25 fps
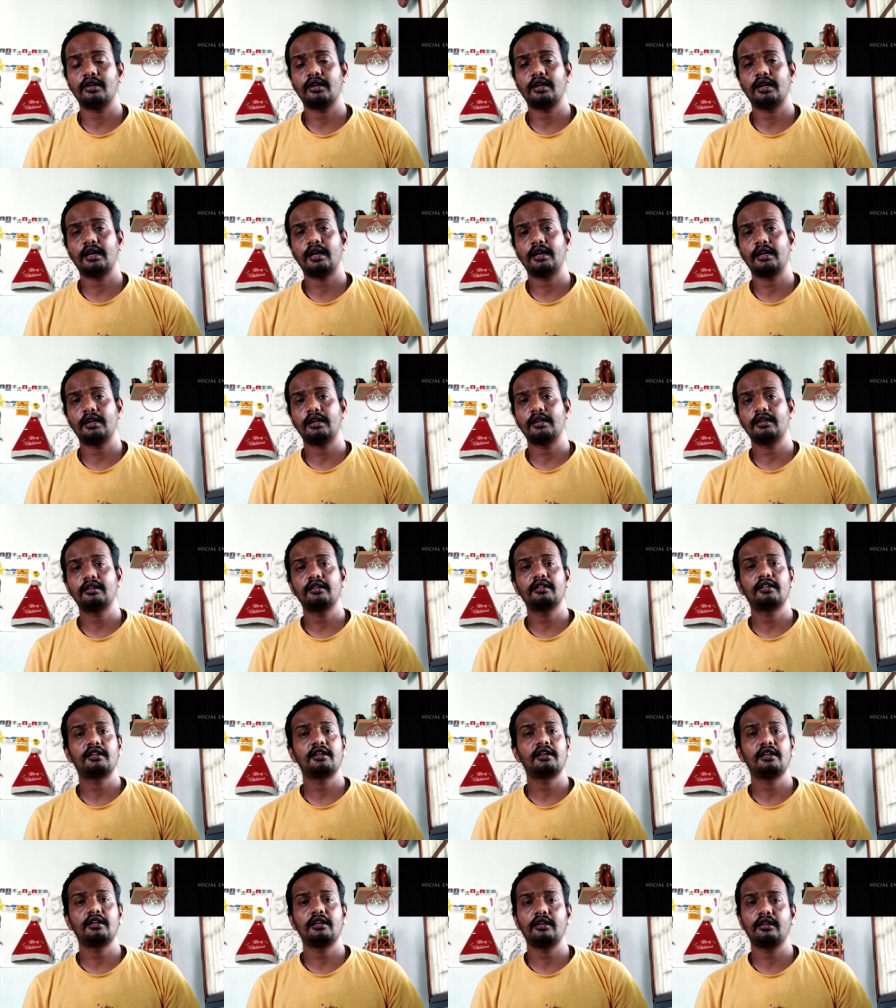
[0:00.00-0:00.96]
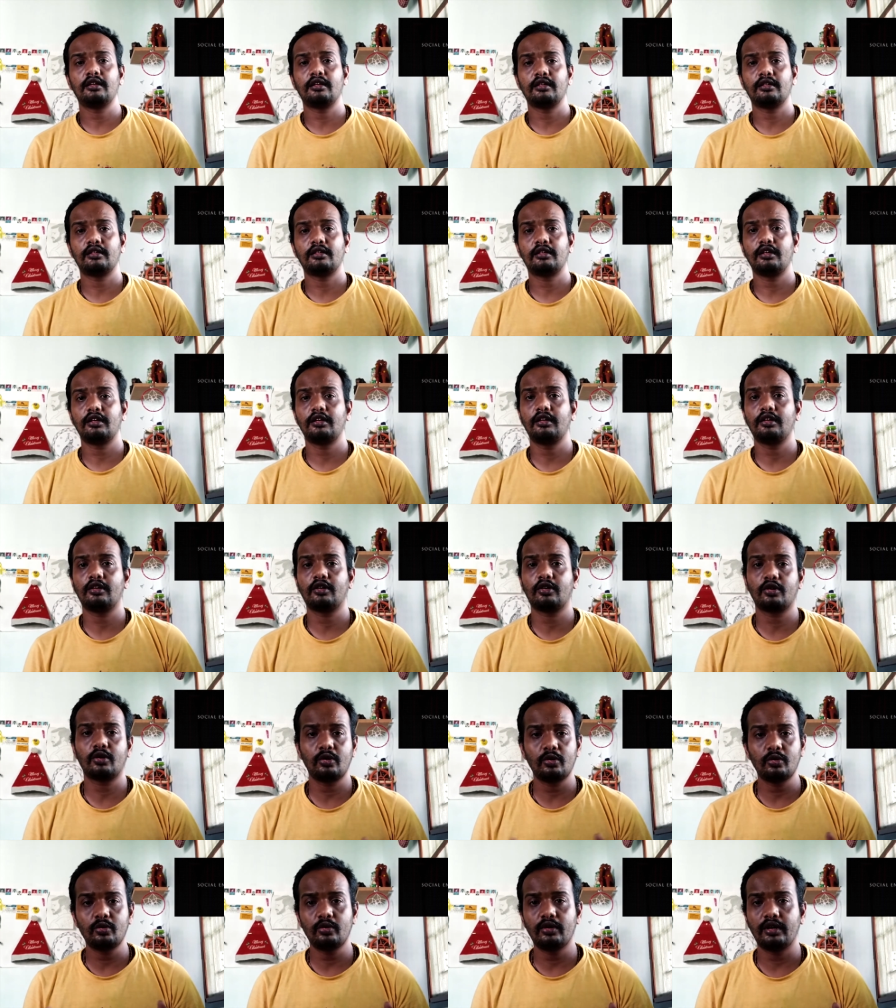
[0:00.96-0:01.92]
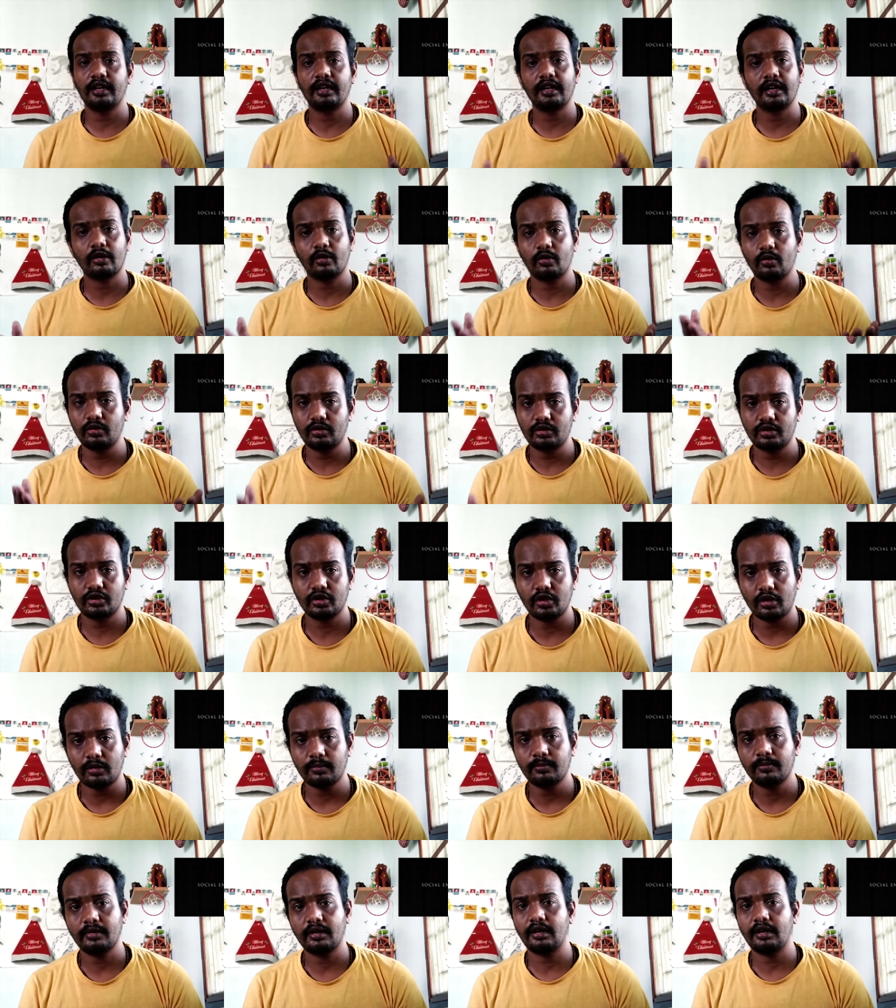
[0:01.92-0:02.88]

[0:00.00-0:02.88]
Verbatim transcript: and the crew did a good job,